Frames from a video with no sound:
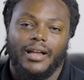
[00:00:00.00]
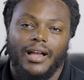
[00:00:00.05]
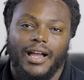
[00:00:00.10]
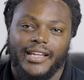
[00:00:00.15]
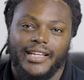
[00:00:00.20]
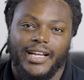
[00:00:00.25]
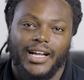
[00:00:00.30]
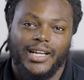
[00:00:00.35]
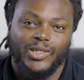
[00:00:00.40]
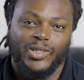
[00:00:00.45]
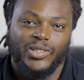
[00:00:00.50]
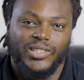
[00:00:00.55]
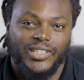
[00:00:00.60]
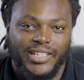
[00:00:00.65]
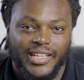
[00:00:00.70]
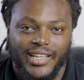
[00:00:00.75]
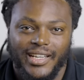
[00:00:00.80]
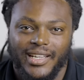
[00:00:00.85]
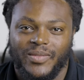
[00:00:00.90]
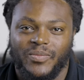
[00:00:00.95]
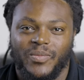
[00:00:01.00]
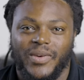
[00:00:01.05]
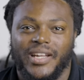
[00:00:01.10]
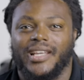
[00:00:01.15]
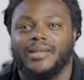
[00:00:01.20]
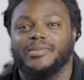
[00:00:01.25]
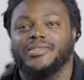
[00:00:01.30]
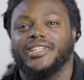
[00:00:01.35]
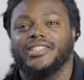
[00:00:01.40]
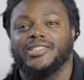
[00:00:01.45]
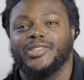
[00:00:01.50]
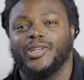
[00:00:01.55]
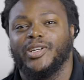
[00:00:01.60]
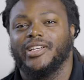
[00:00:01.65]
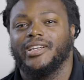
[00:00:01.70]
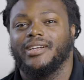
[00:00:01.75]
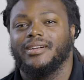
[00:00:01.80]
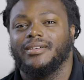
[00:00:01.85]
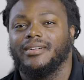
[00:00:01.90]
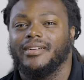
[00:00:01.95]
How y'all doing today? My name's
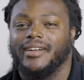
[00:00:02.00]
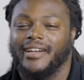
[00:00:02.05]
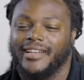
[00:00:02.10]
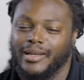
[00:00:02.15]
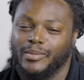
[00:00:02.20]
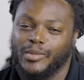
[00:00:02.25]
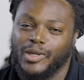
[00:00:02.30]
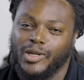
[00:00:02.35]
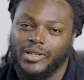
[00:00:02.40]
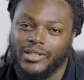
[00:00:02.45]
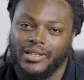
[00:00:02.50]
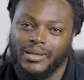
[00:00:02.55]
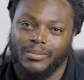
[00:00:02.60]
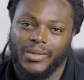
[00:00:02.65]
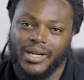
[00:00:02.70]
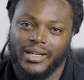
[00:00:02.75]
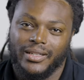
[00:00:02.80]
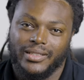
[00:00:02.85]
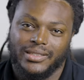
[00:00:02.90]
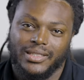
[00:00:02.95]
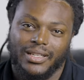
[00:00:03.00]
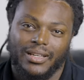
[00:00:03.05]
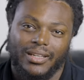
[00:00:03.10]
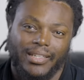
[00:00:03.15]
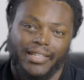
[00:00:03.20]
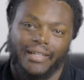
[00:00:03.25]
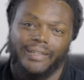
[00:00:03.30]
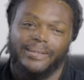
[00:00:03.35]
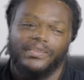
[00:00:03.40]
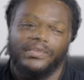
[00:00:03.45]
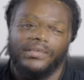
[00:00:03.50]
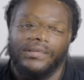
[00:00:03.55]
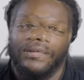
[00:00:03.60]
Antonio, and I'm the owner of Butler's Lawn Care.